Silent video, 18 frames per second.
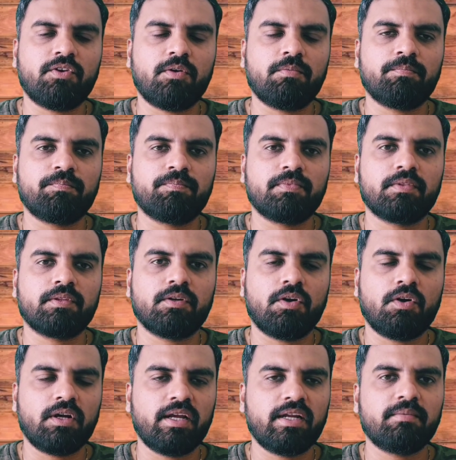platform
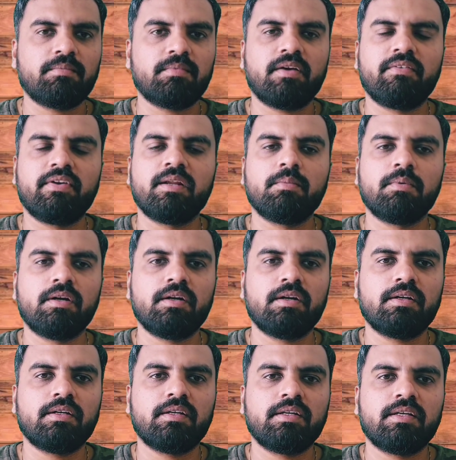online
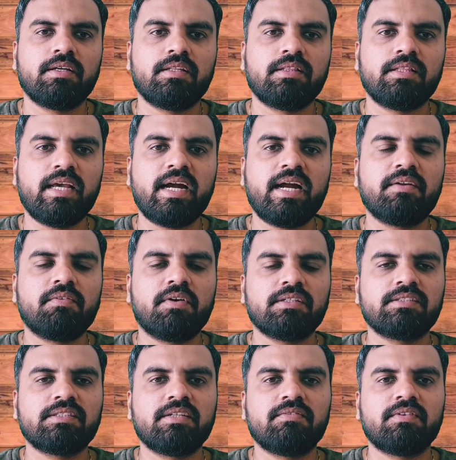available, they had
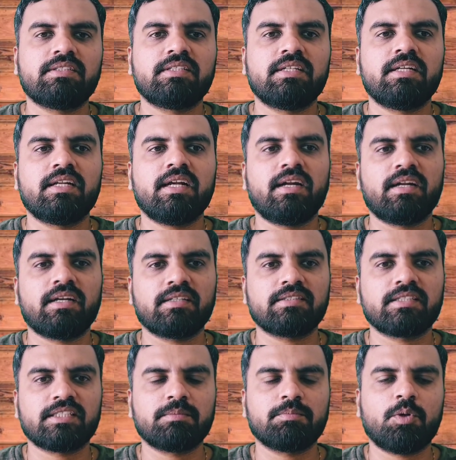once invested in an under
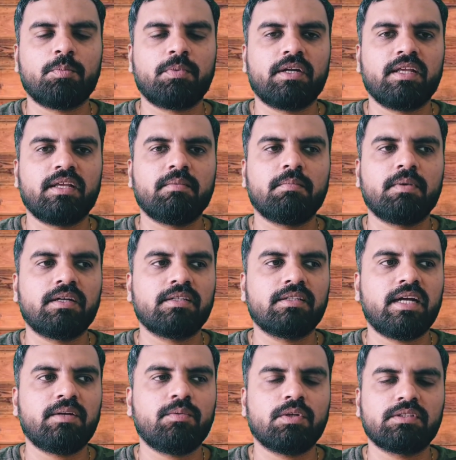construction property,
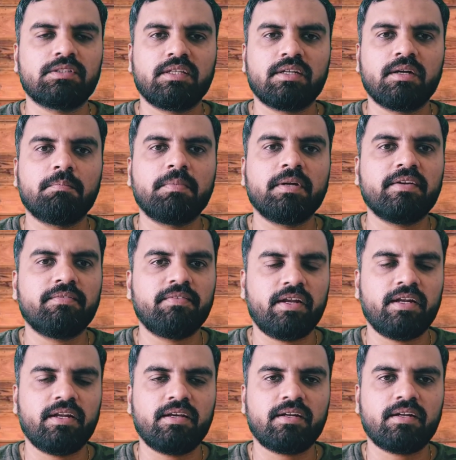but that was a complete
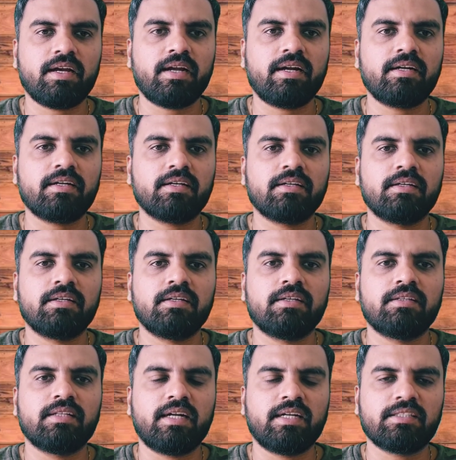failure, and
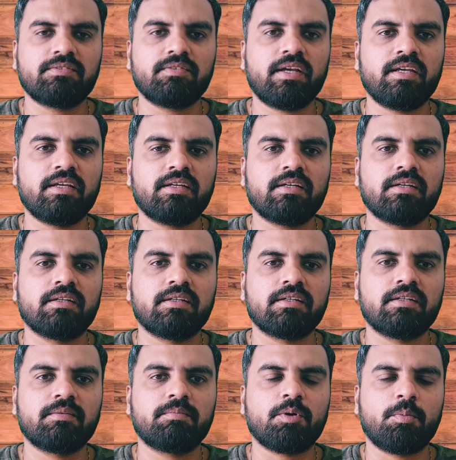that is why
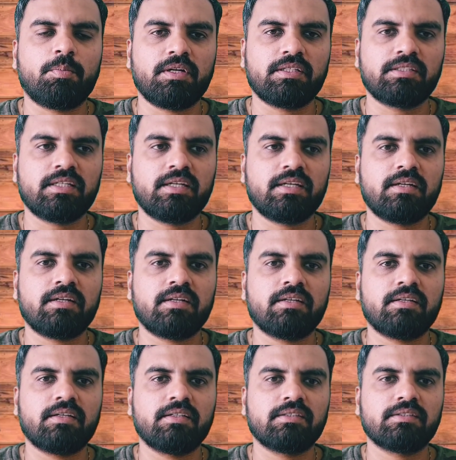Property
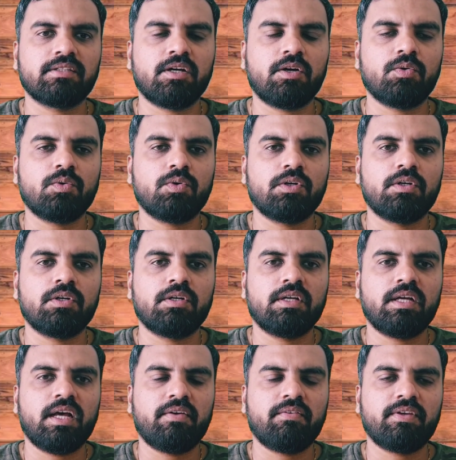Share is now
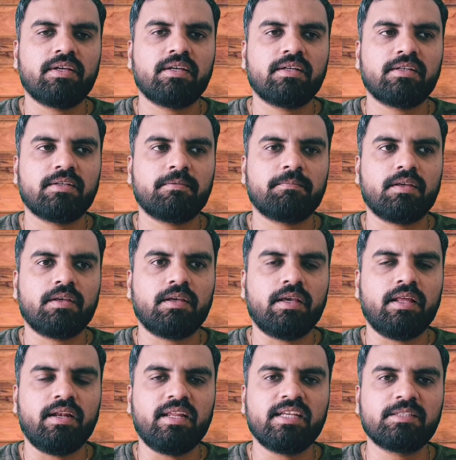having
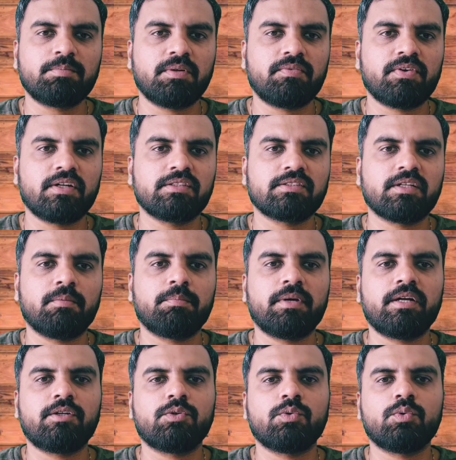a least preference
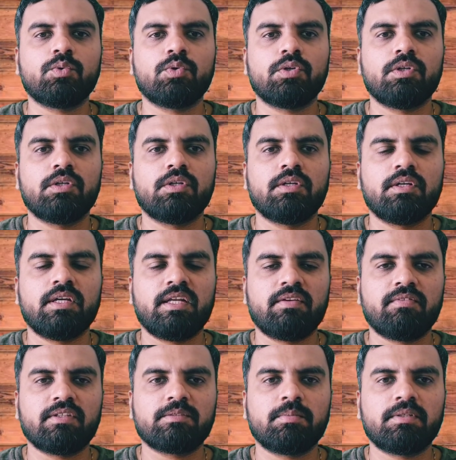compared to
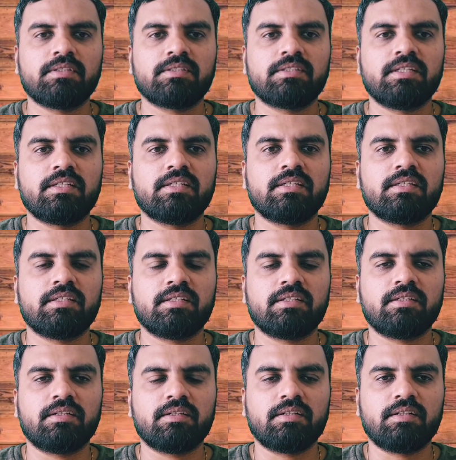investments in
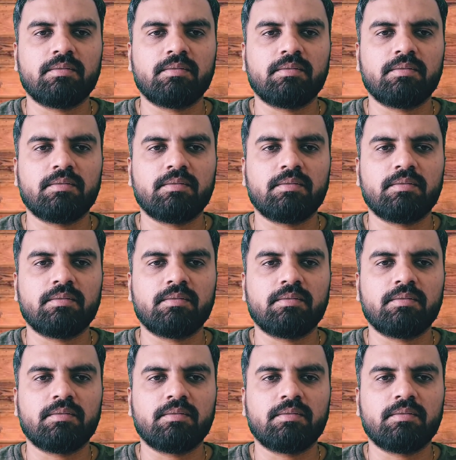